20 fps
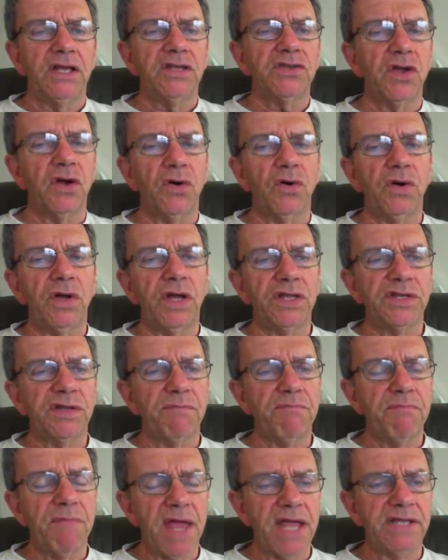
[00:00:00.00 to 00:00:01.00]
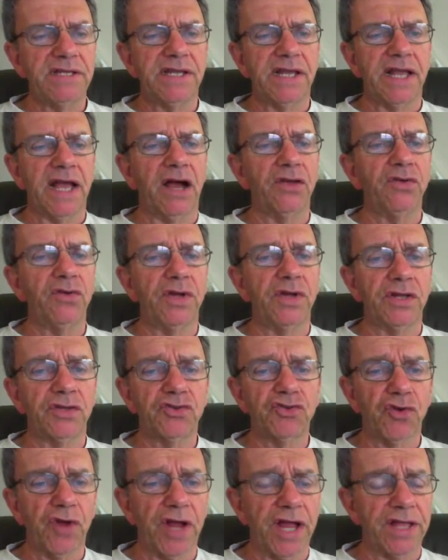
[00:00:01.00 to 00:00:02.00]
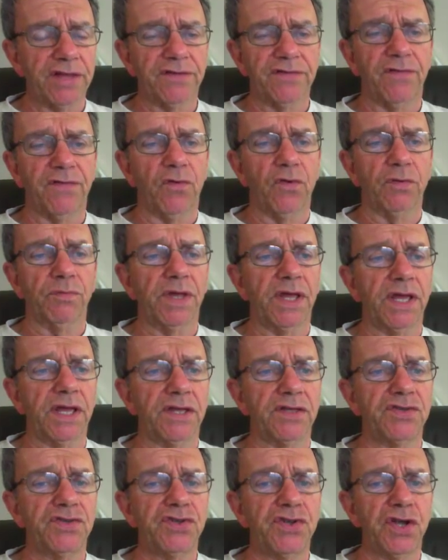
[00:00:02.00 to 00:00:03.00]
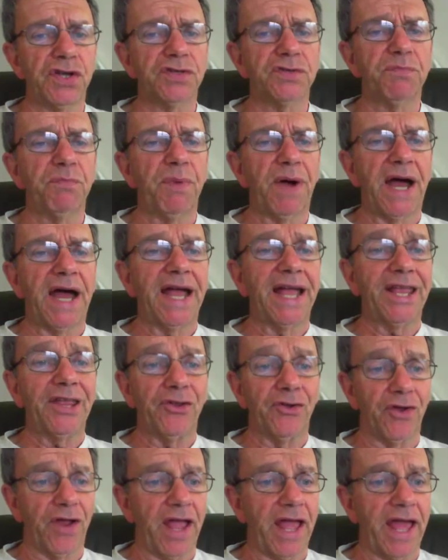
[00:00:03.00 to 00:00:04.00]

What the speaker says: So it's amazing how you can transform kids just by your